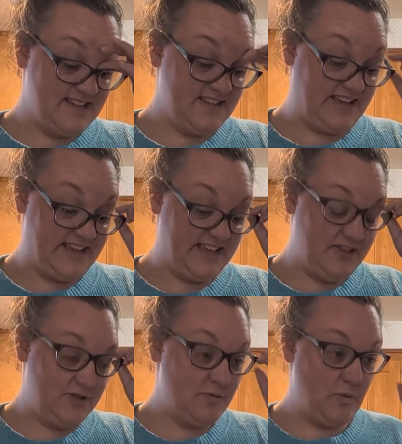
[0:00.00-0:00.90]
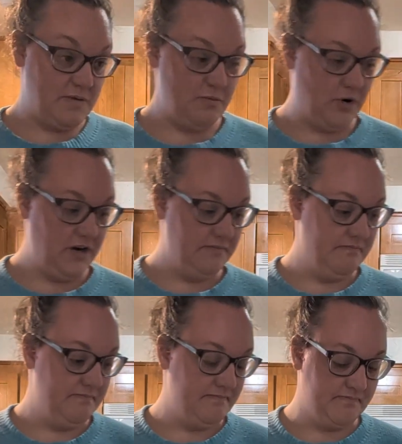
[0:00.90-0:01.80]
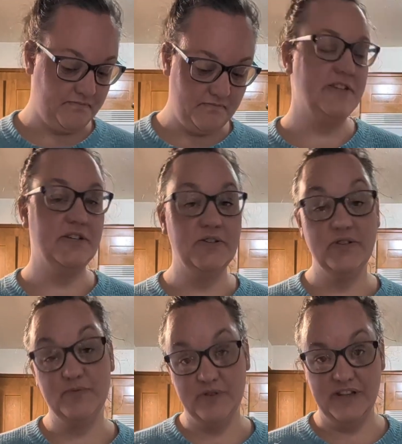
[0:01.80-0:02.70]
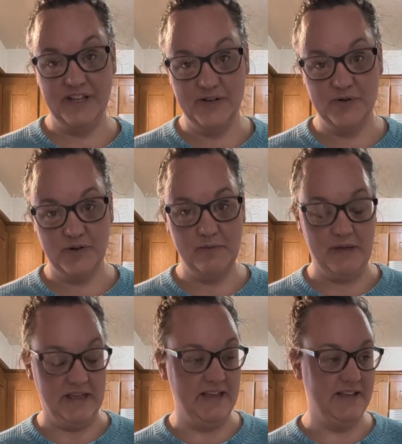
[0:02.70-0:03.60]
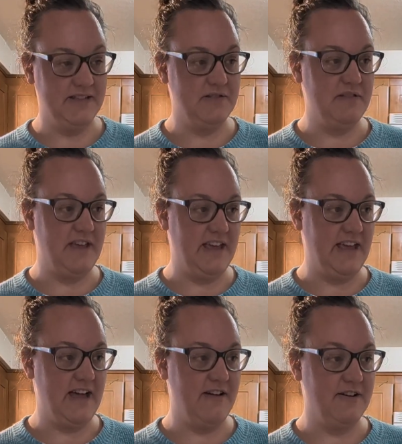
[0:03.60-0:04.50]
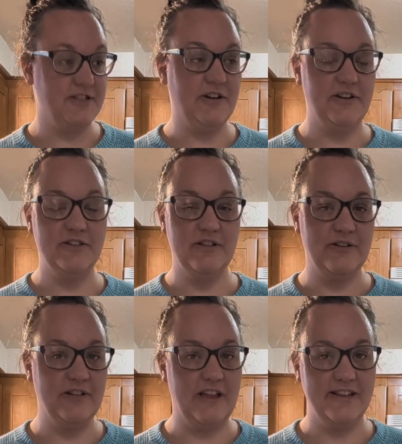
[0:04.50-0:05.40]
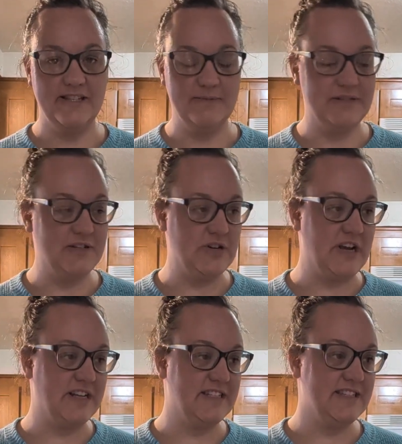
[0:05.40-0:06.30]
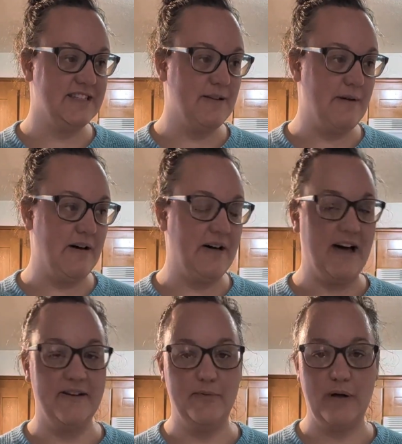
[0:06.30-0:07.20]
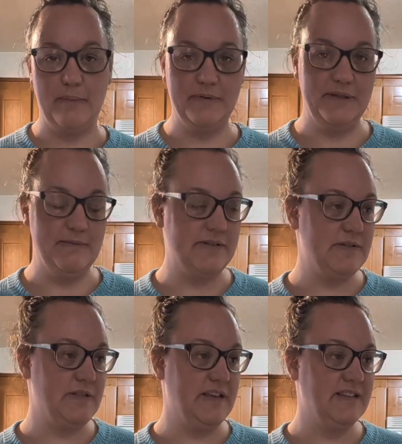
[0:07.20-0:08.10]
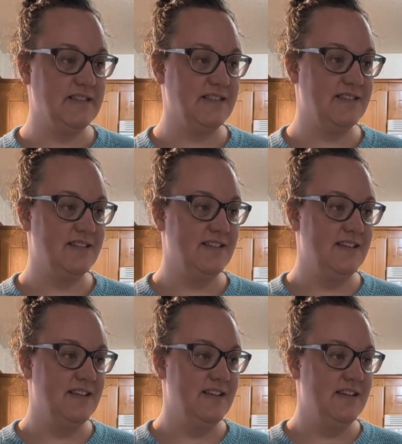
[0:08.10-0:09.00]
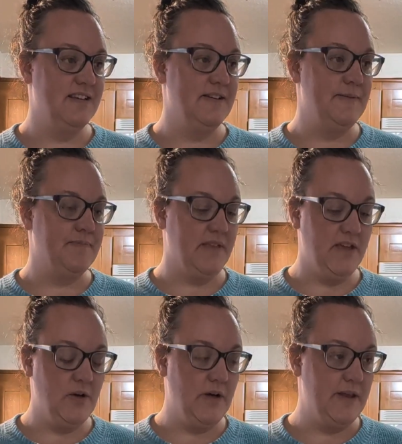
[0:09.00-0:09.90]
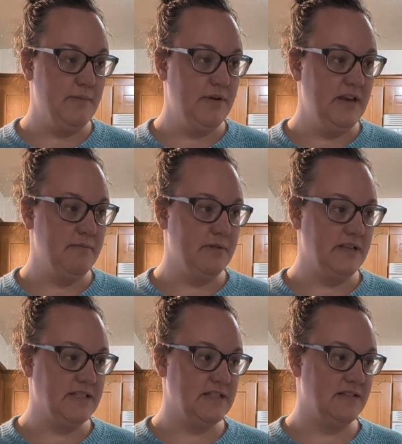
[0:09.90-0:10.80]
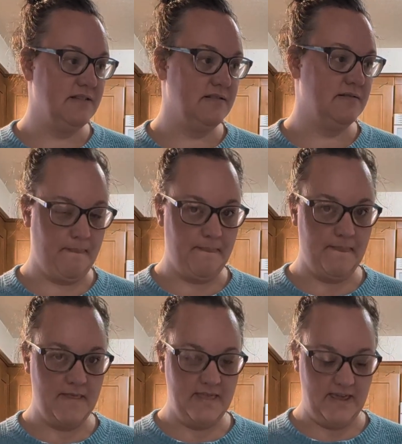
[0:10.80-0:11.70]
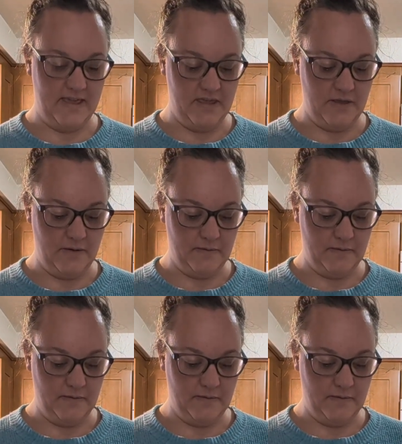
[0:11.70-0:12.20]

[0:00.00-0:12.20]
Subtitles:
Okay, can you do one more? My children really enjoy baking, so they are starting to learn a lot of tips and tricks about how to properly measure things. Okay, go ahead and put it in, please. Thank you.